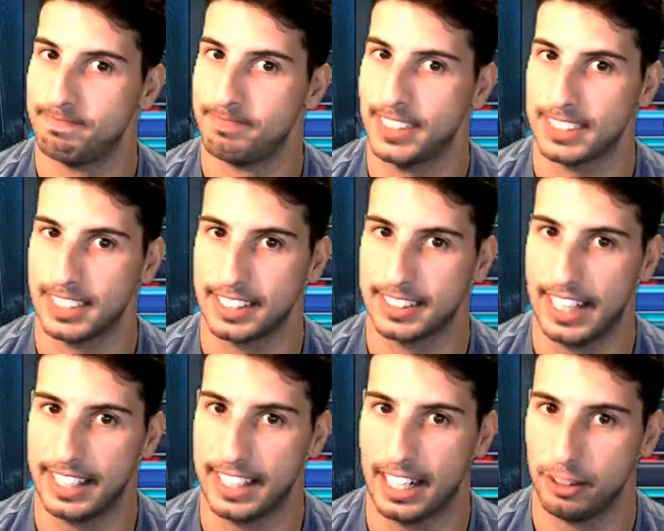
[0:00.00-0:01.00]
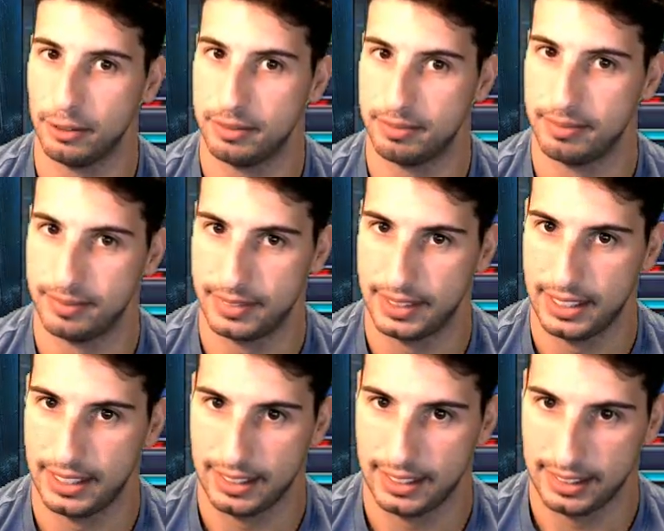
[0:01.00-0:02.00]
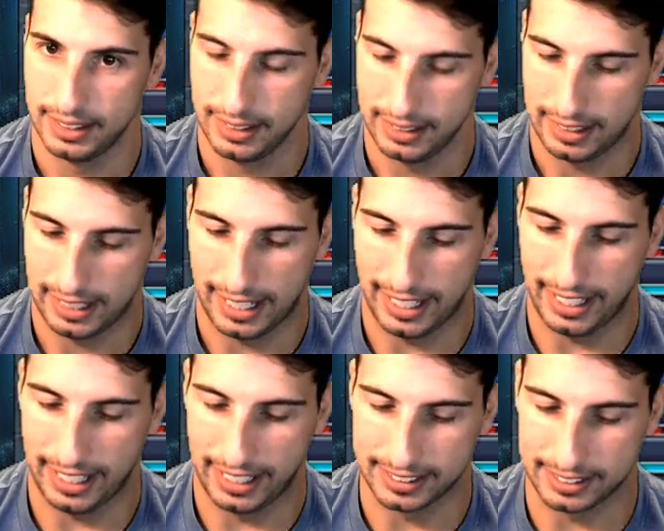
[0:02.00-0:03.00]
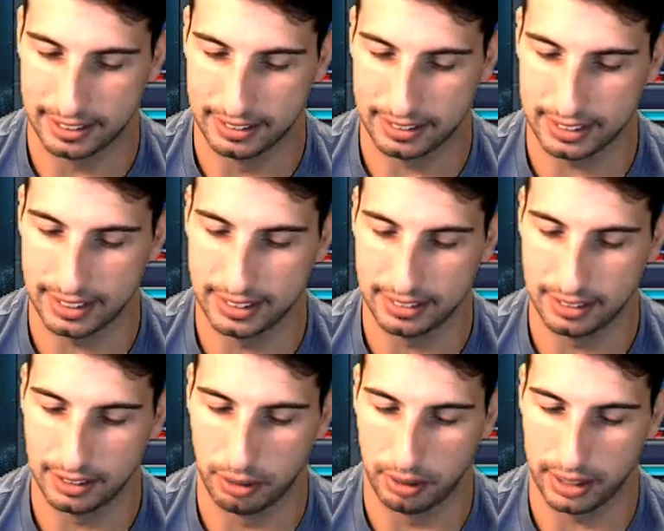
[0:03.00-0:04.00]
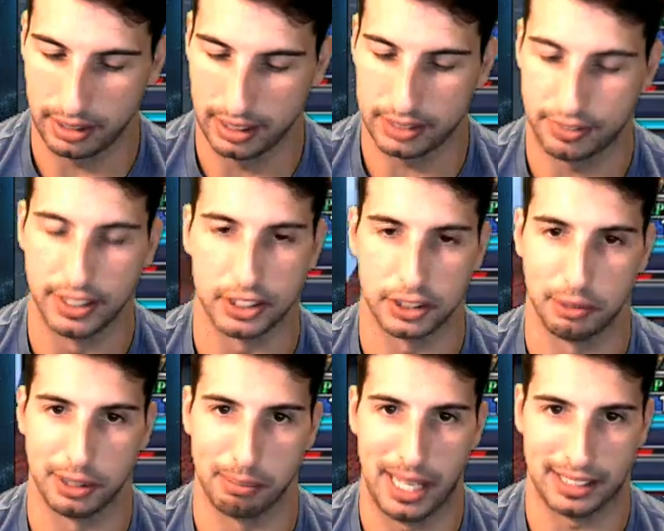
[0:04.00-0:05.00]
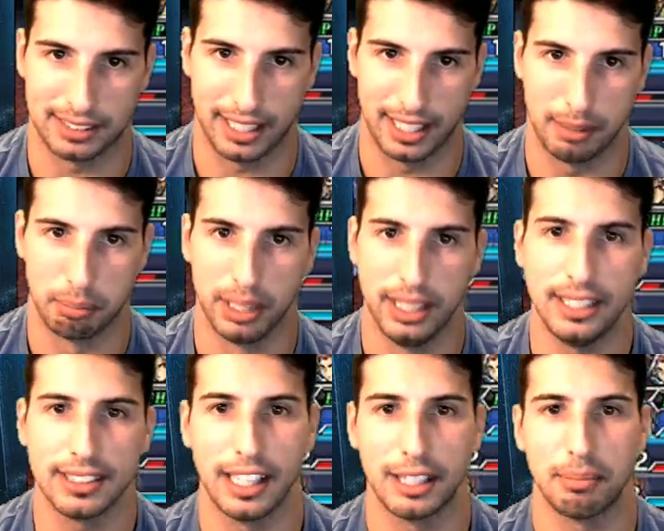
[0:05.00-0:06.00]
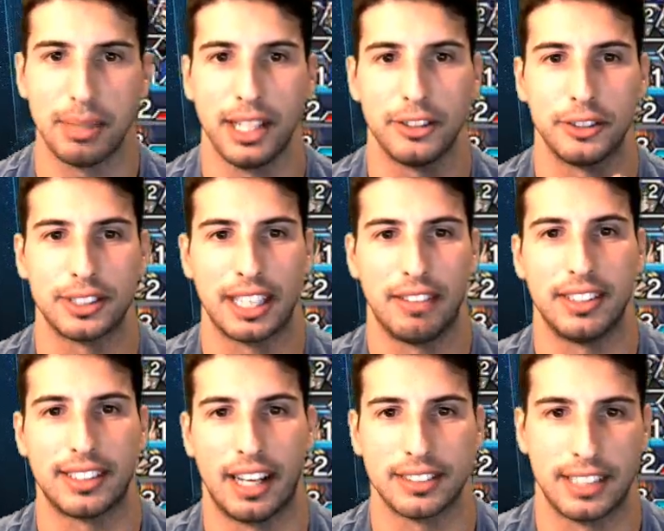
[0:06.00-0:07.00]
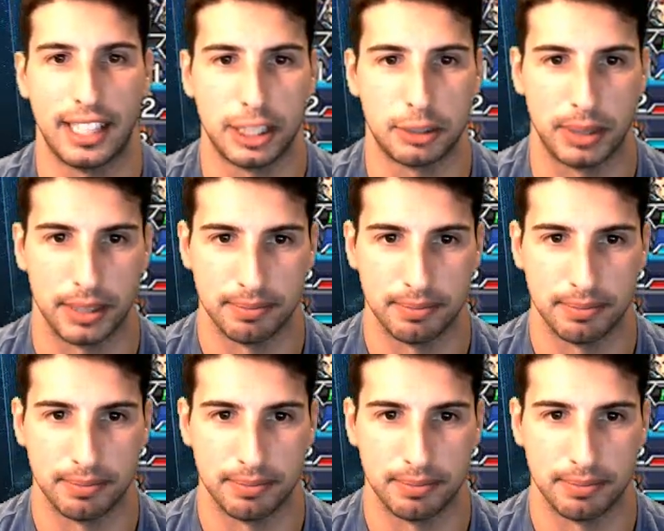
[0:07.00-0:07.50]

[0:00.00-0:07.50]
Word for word: He's gonna die now. I, I seriously... You know what? Let's finish with Black Sky. Please let it be under 7,000 HP.